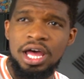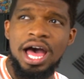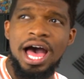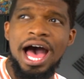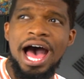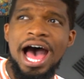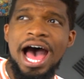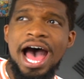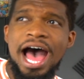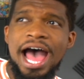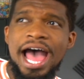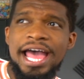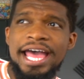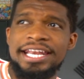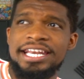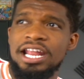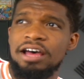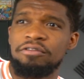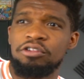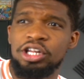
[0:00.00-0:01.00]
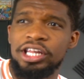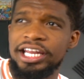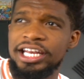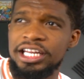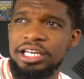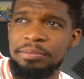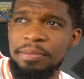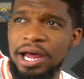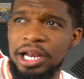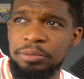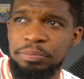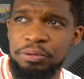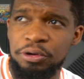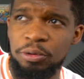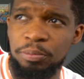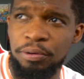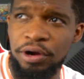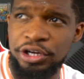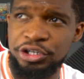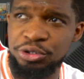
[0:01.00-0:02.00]
I had never let anybody
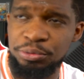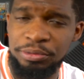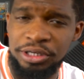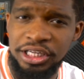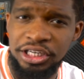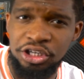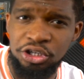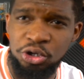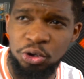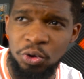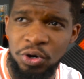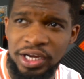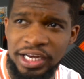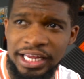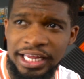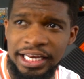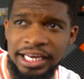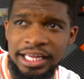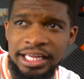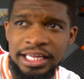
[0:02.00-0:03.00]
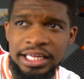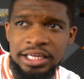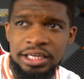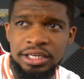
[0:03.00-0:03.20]
peer pressure me into doing it.